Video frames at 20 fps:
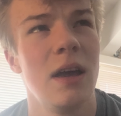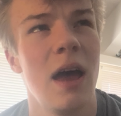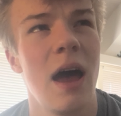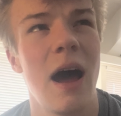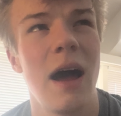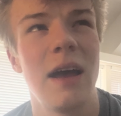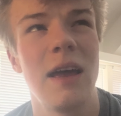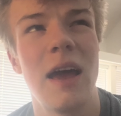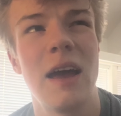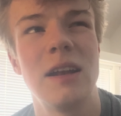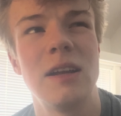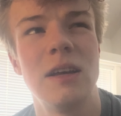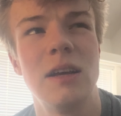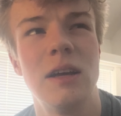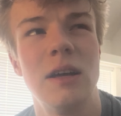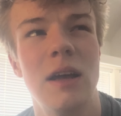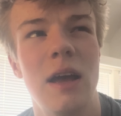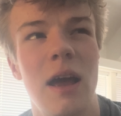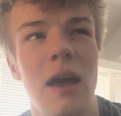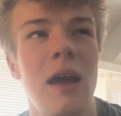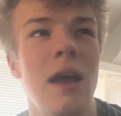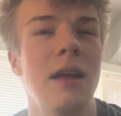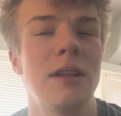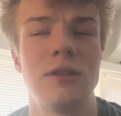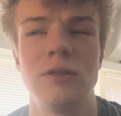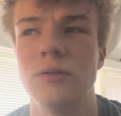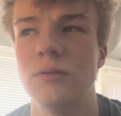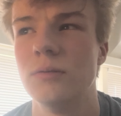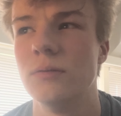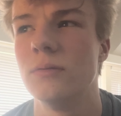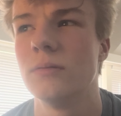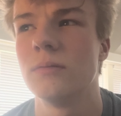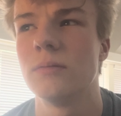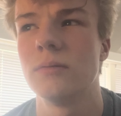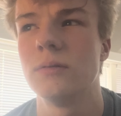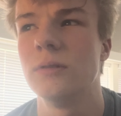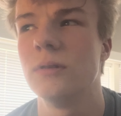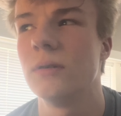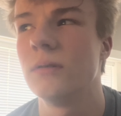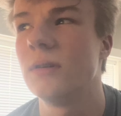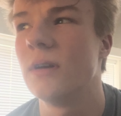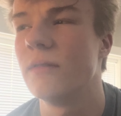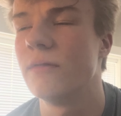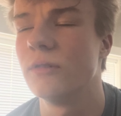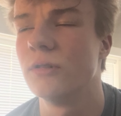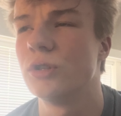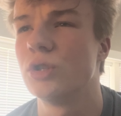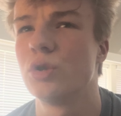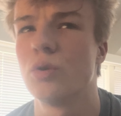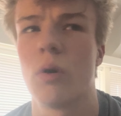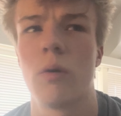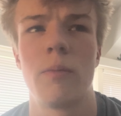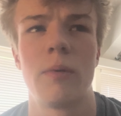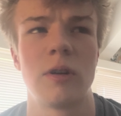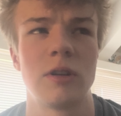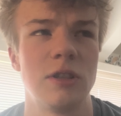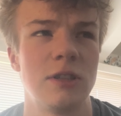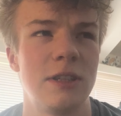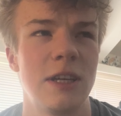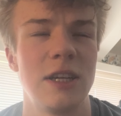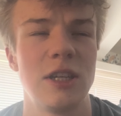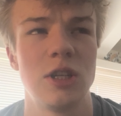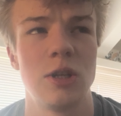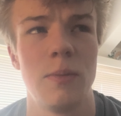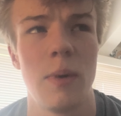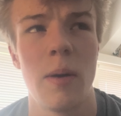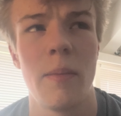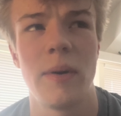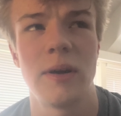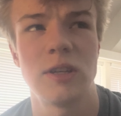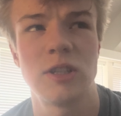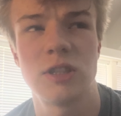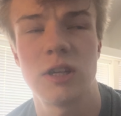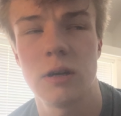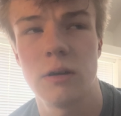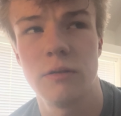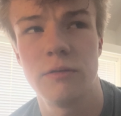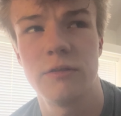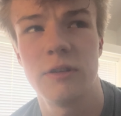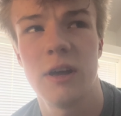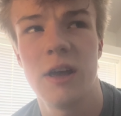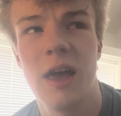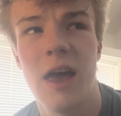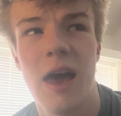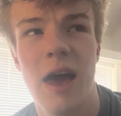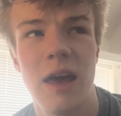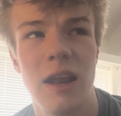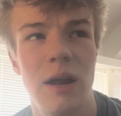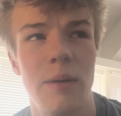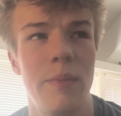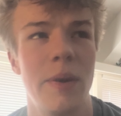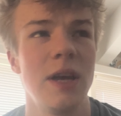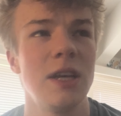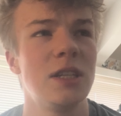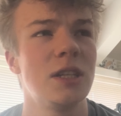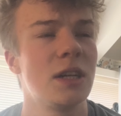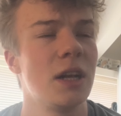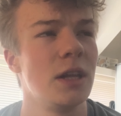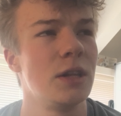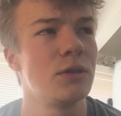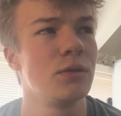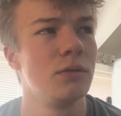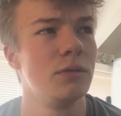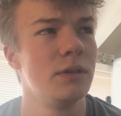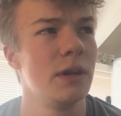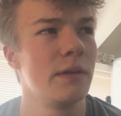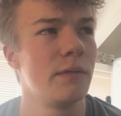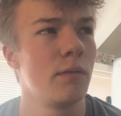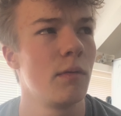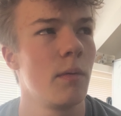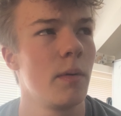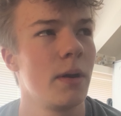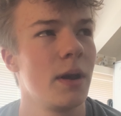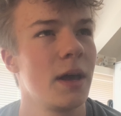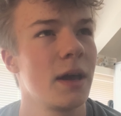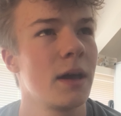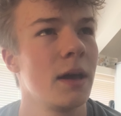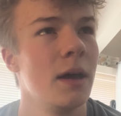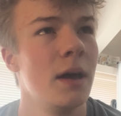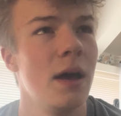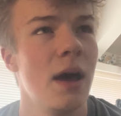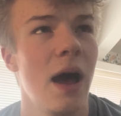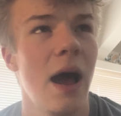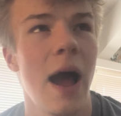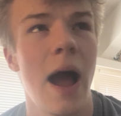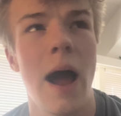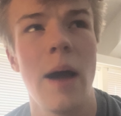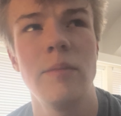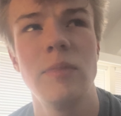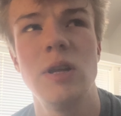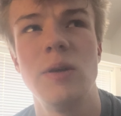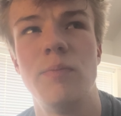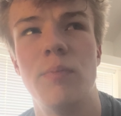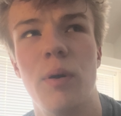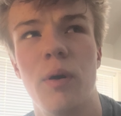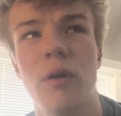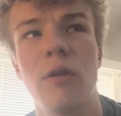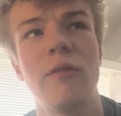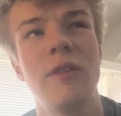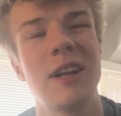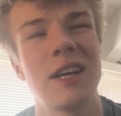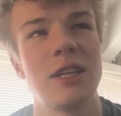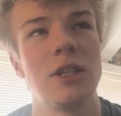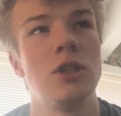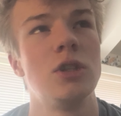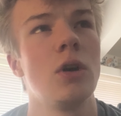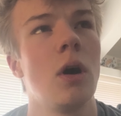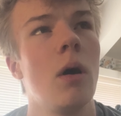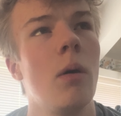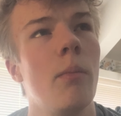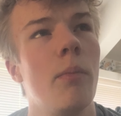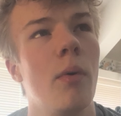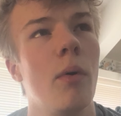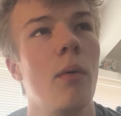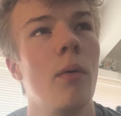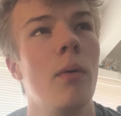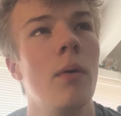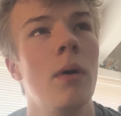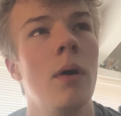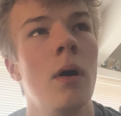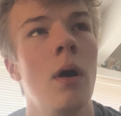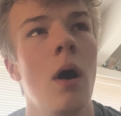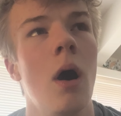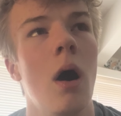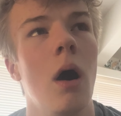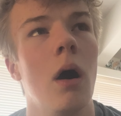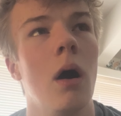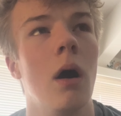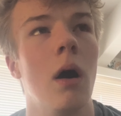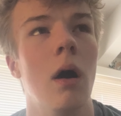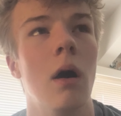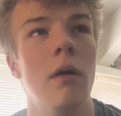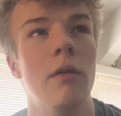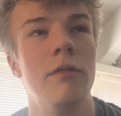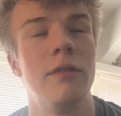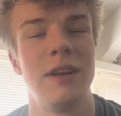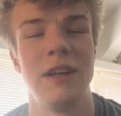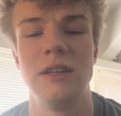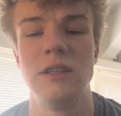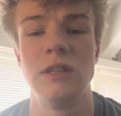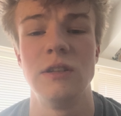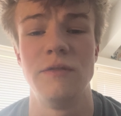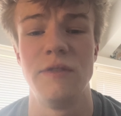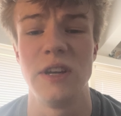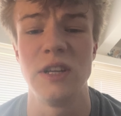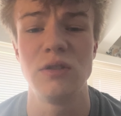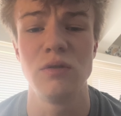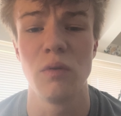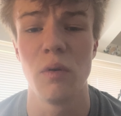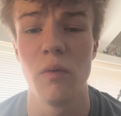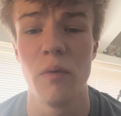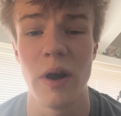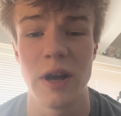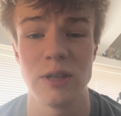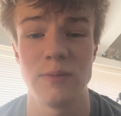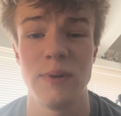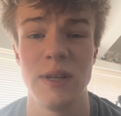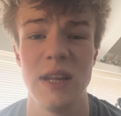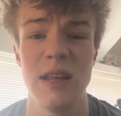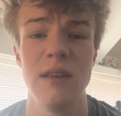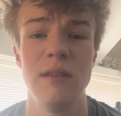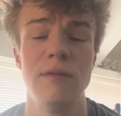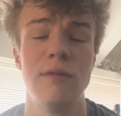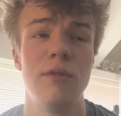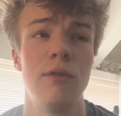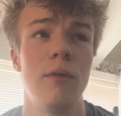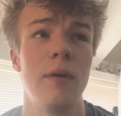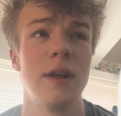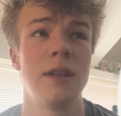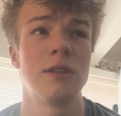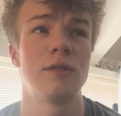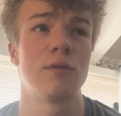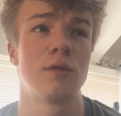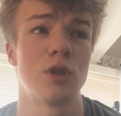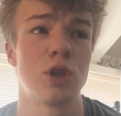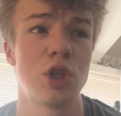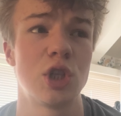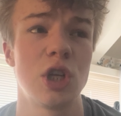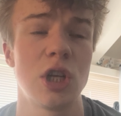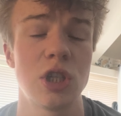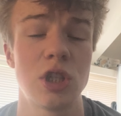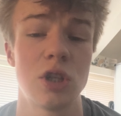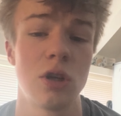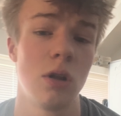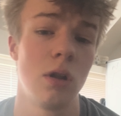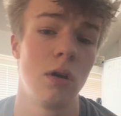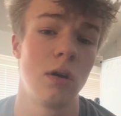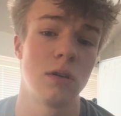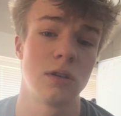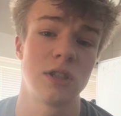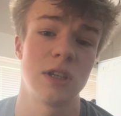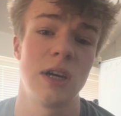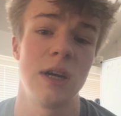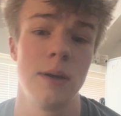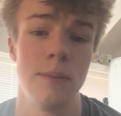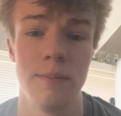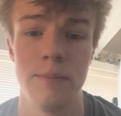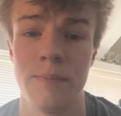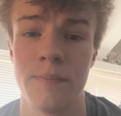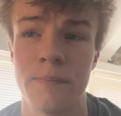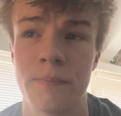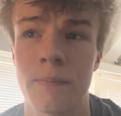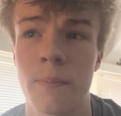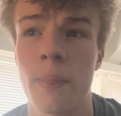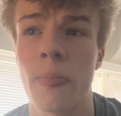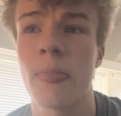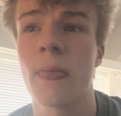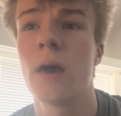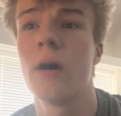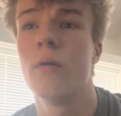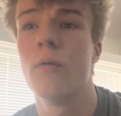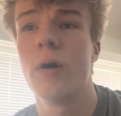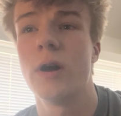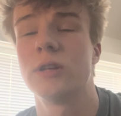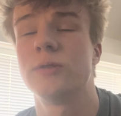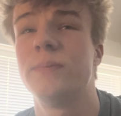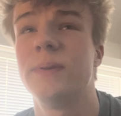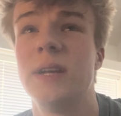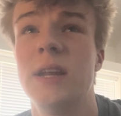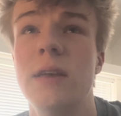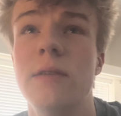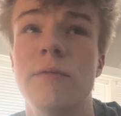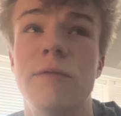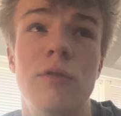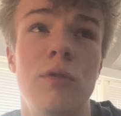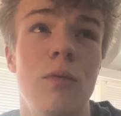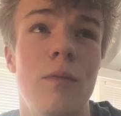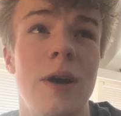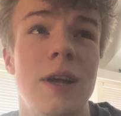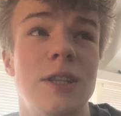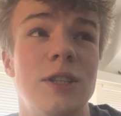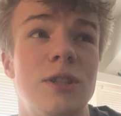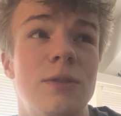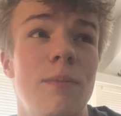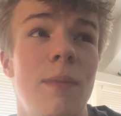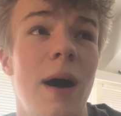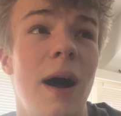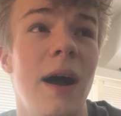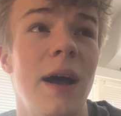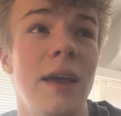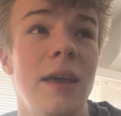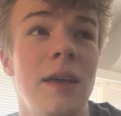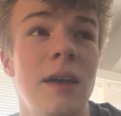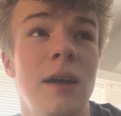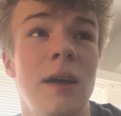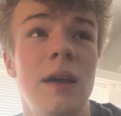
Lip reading: I had to, you know, give a short presentation about myself. And I basically told everyone, like, I'm the perfect example of an individual who has been influenced for such a long time, who has been influenced by